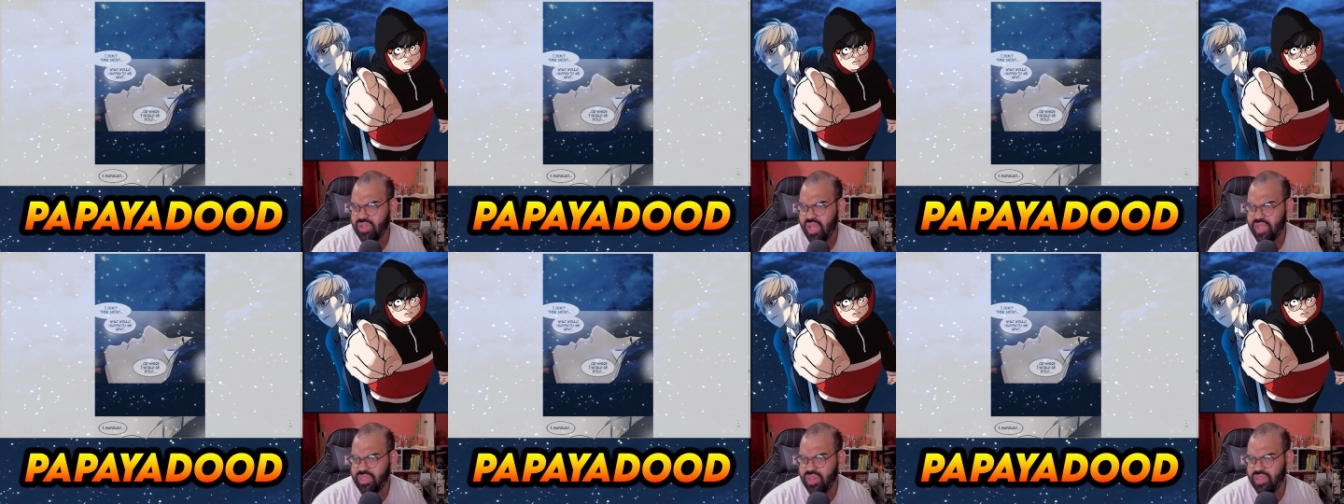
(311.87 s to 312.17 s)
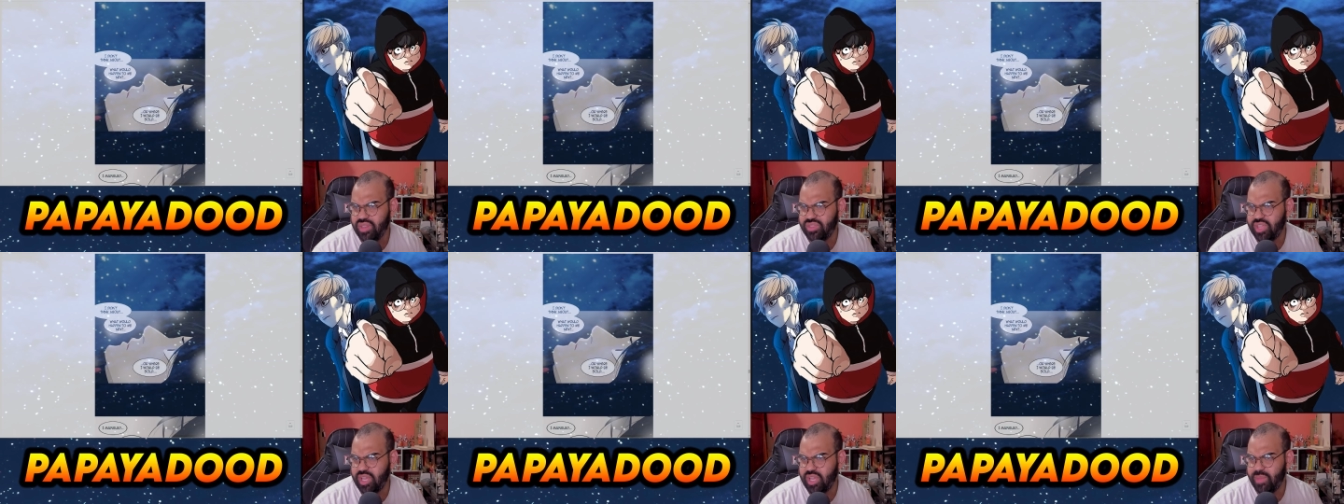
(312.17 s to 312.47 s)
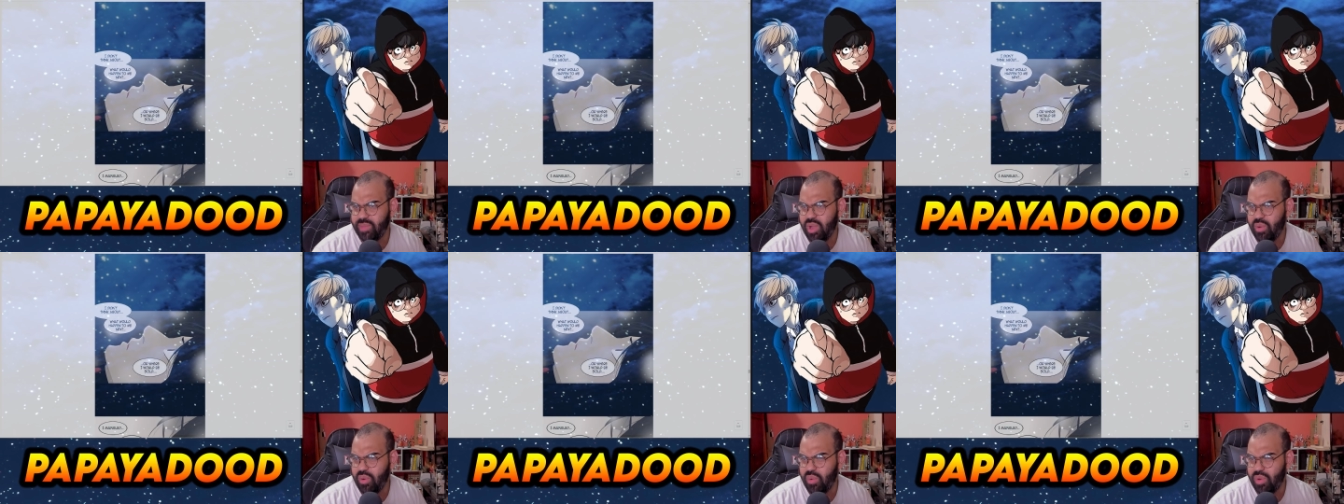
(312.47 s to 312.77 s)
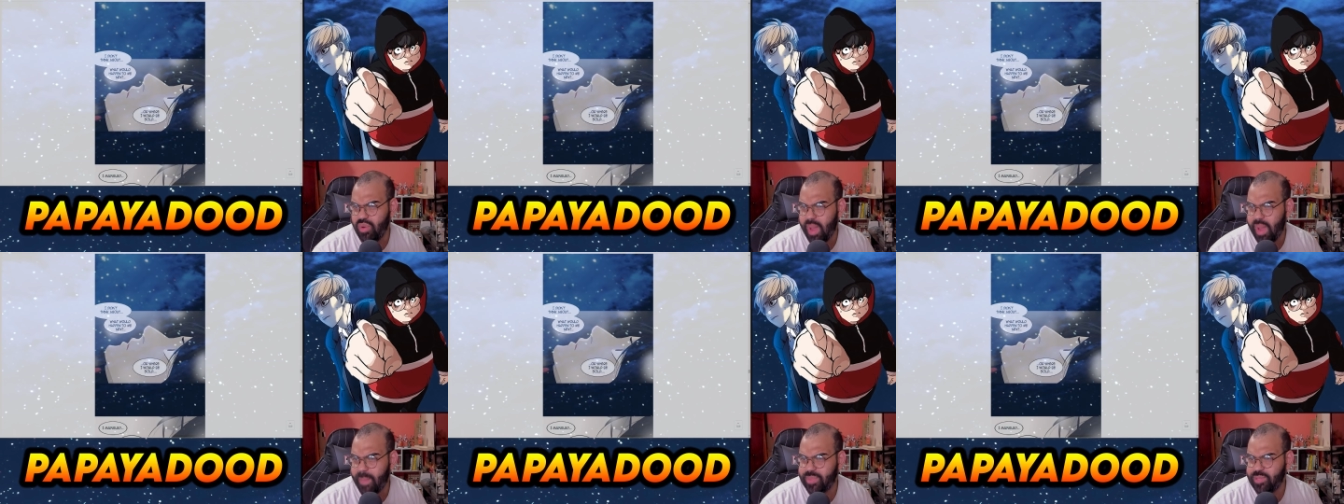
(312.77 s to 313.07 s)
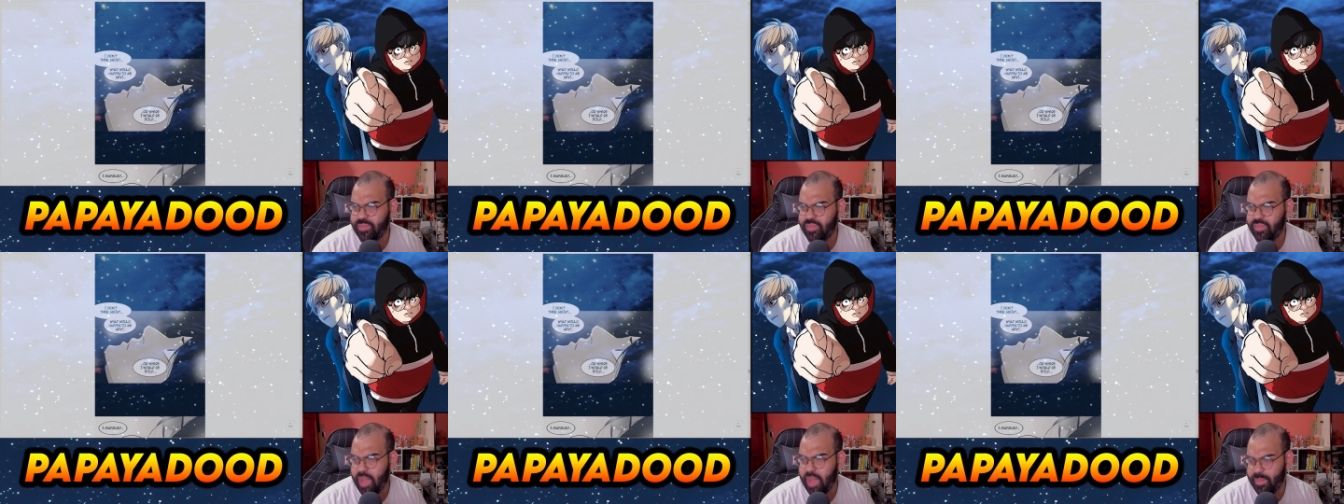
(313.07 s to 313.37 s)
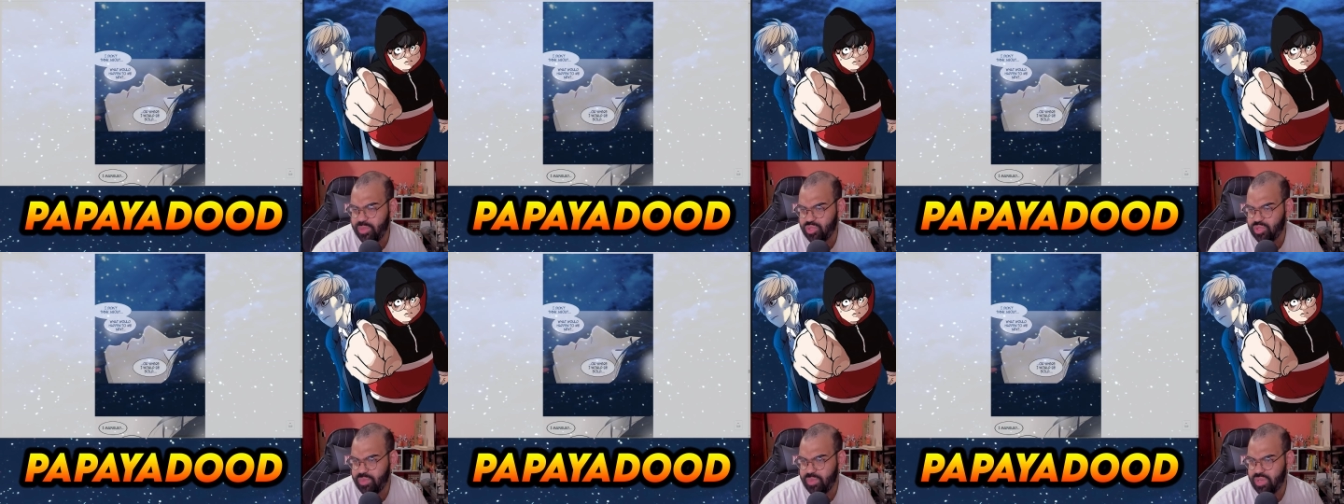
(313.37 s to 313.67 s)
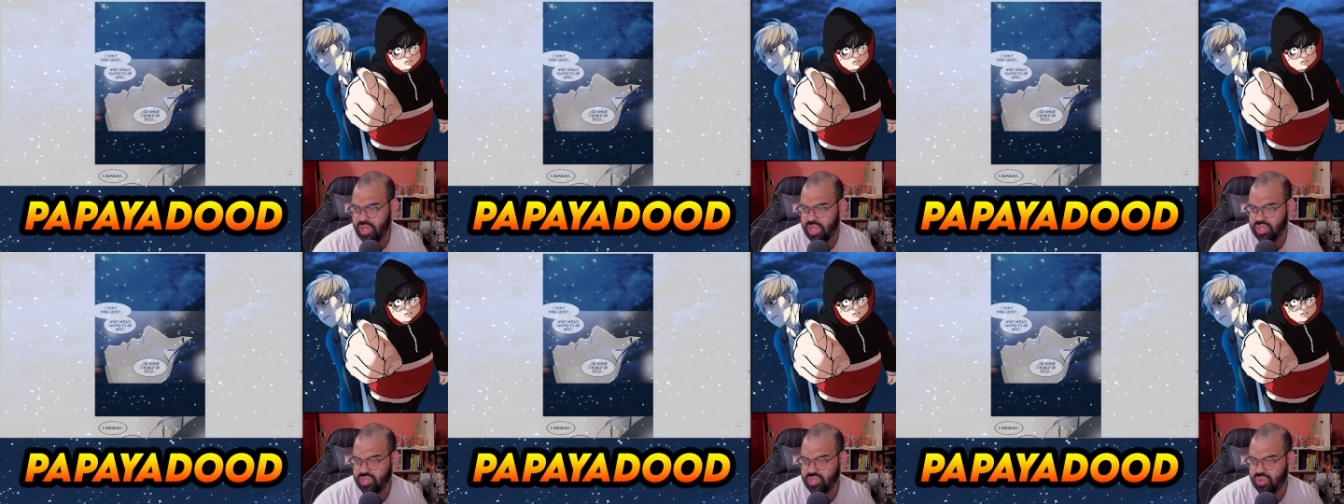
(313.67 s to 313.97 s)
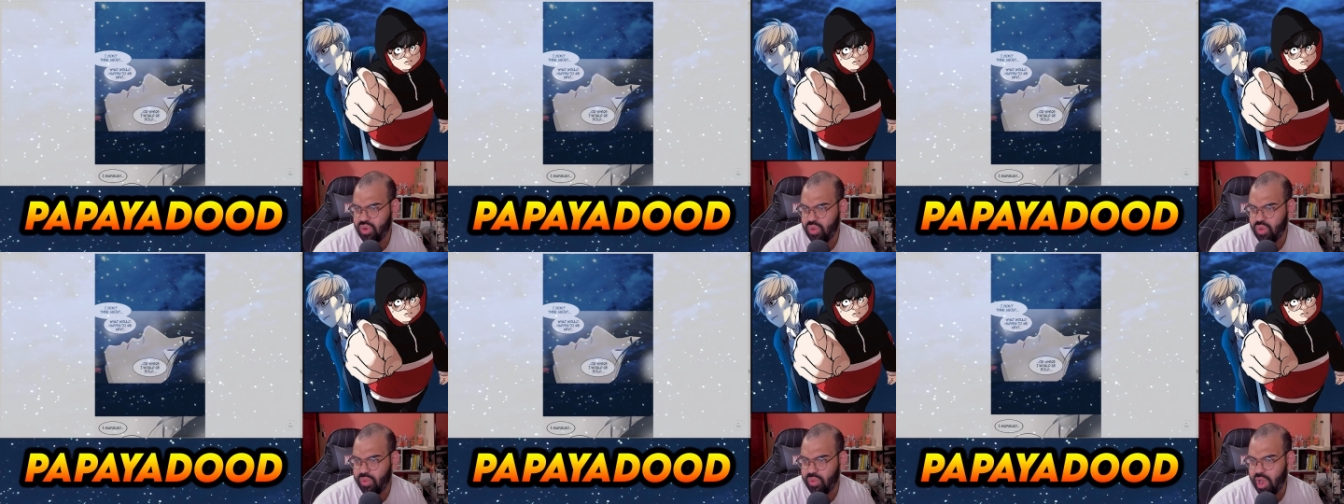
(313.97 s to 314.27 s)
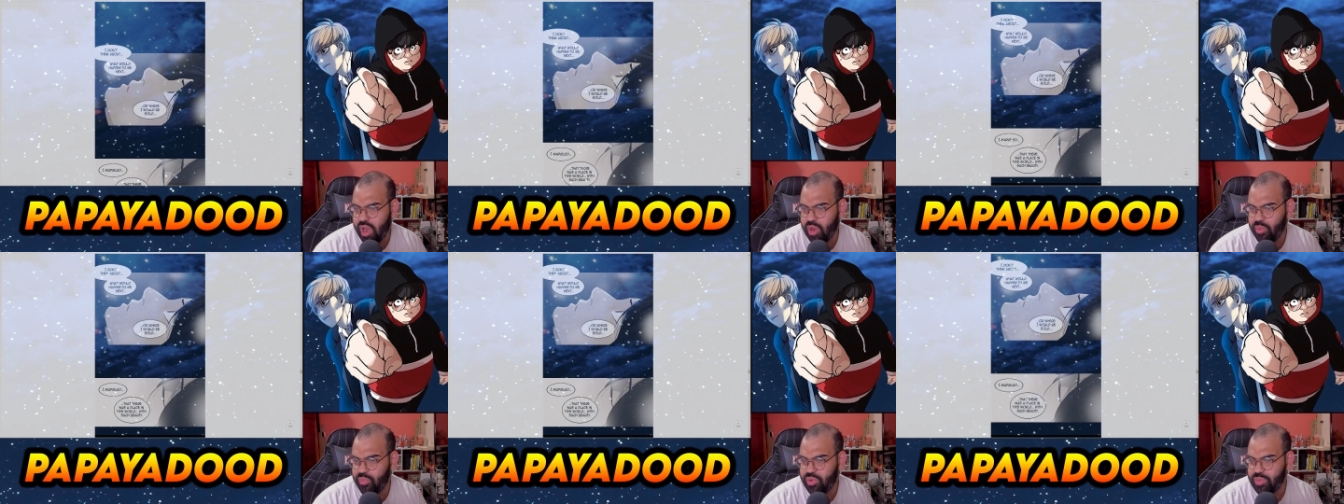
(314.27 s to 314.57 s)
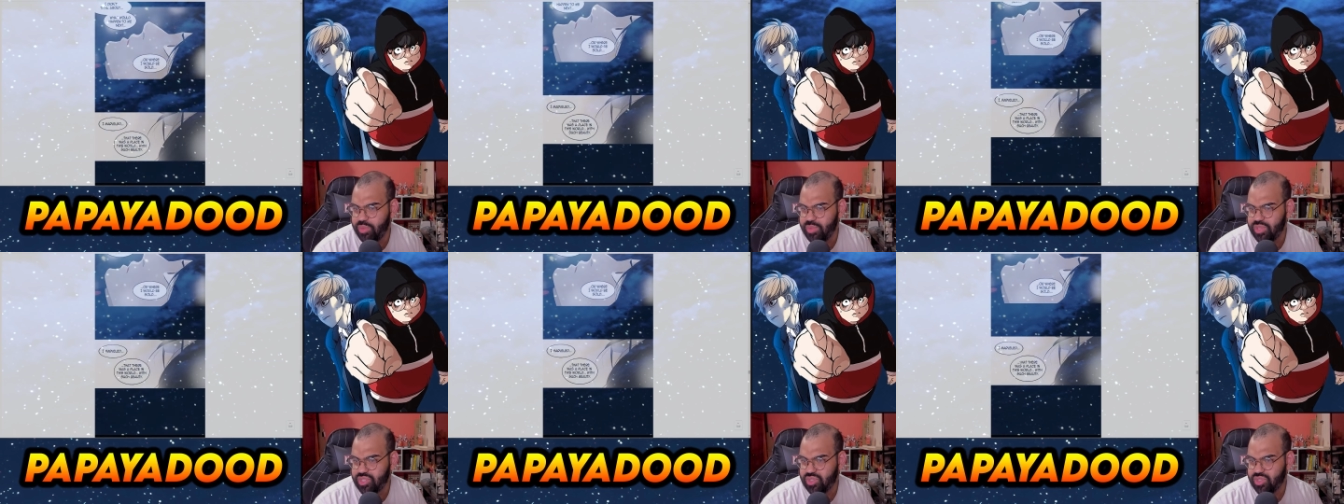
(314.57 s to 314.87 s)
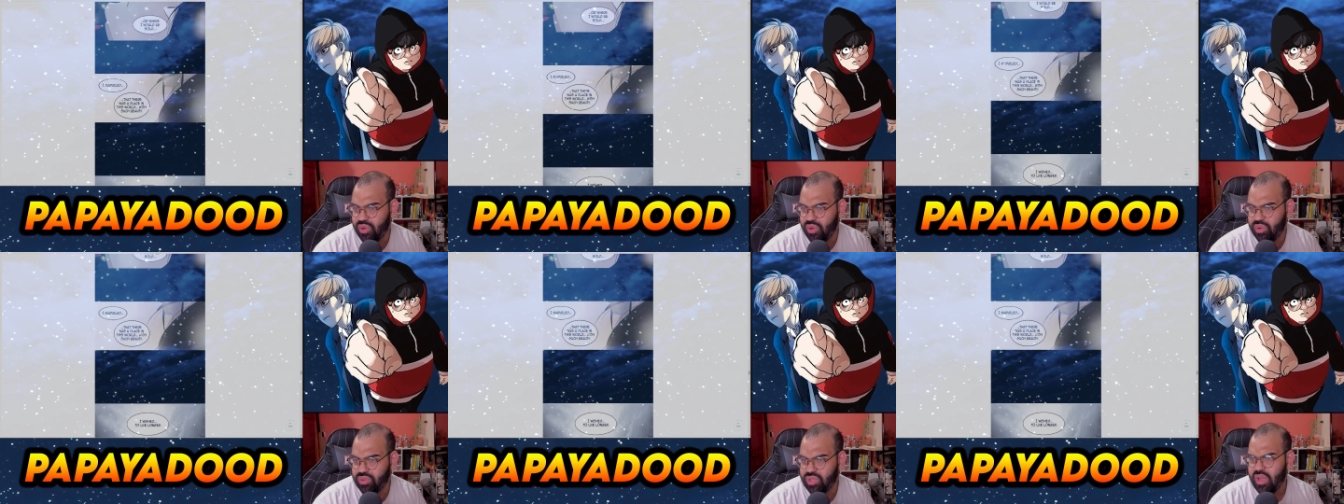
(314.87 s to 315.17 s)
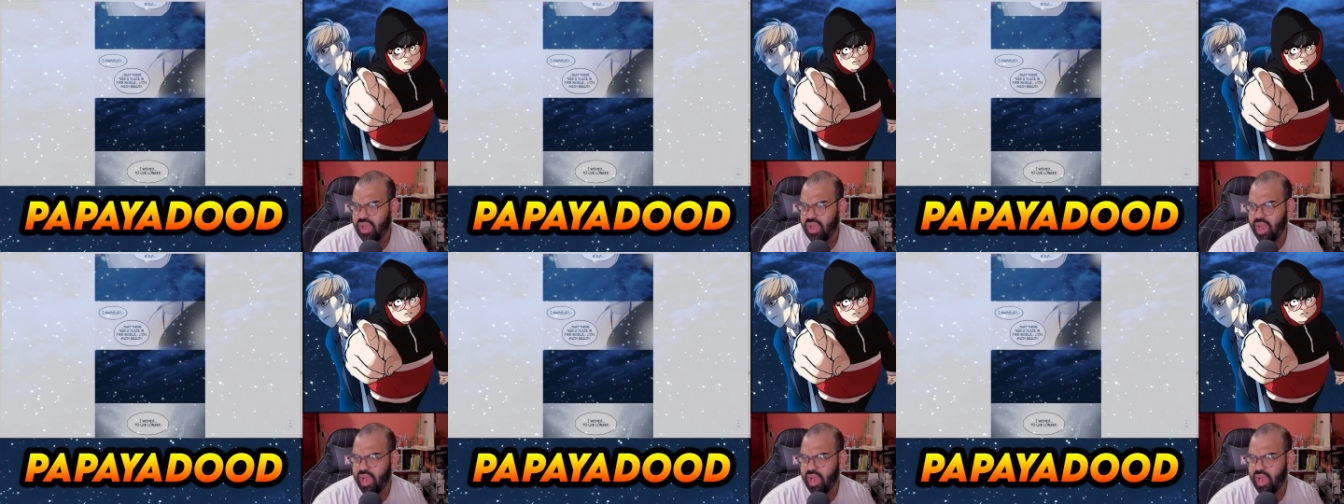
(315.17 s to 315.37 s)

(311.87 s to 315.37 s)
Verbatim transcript: I didn't think about what would happen to me next or where I would be sold.